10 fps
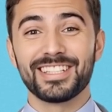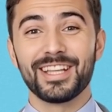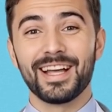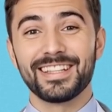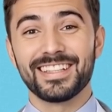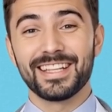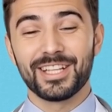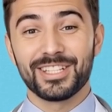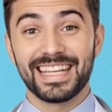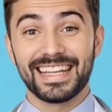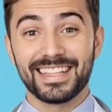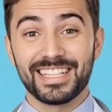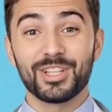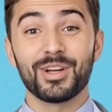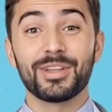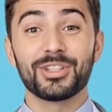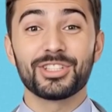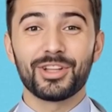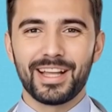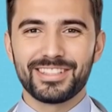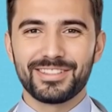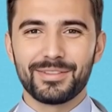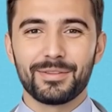signs that their kidneys are under stress.